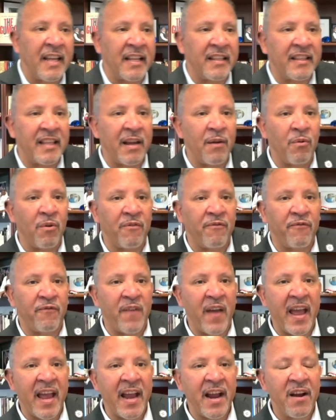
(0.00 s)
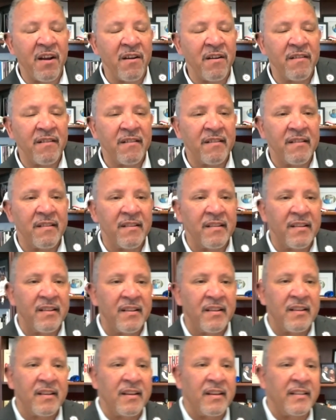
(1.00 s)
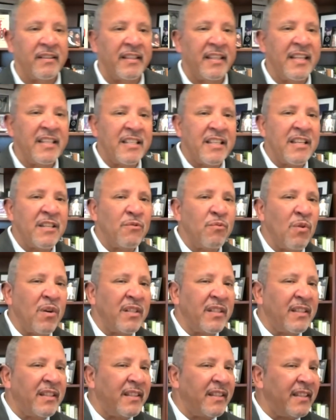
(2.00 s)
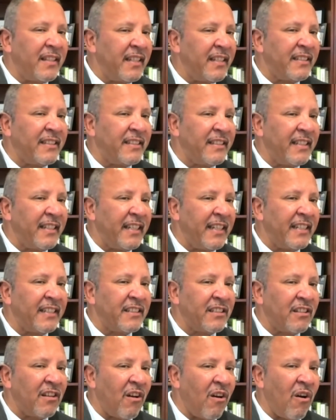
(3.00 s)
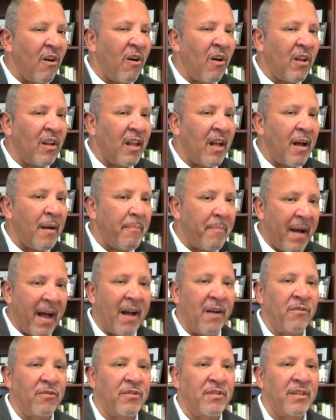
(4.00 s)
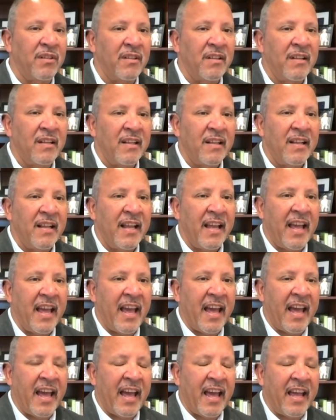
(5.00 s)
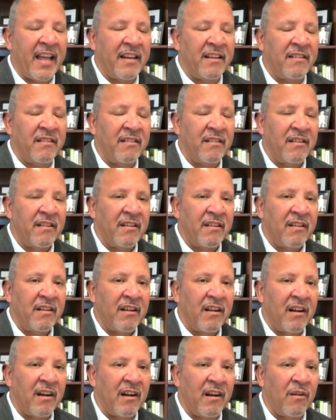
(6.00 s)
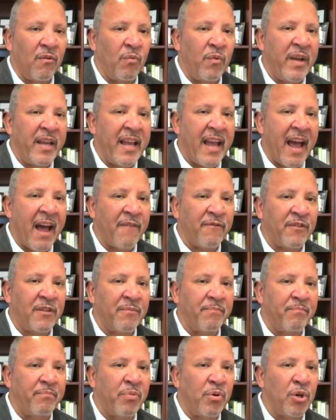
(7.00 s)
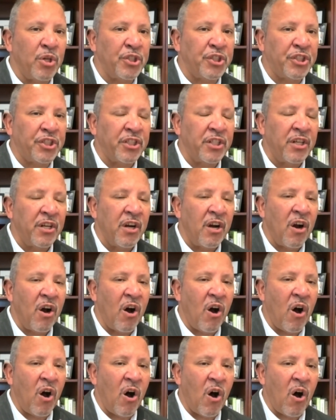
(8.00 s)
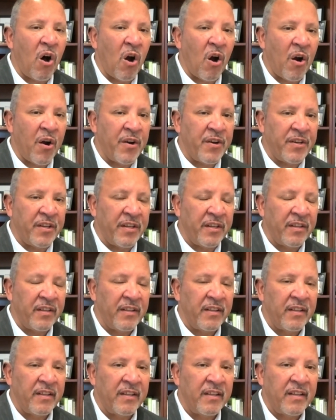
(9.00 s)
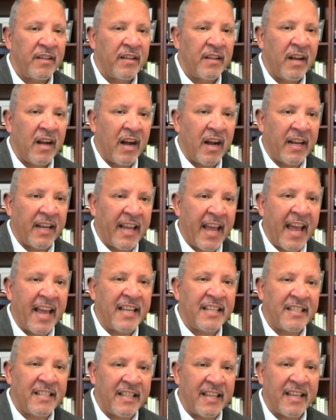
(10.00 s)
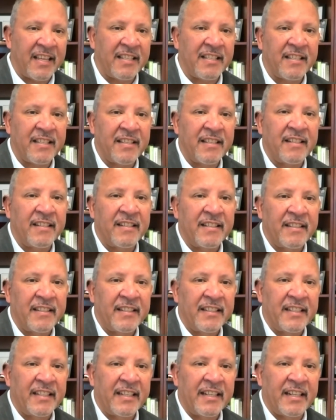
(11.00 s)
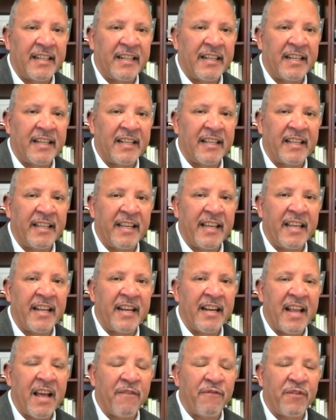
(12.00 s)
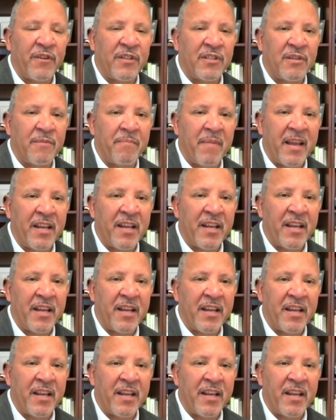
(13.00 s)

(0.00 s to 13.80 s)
that they were fair this is what this is all about. And uh, we have to push hard against this uh, in an effort to make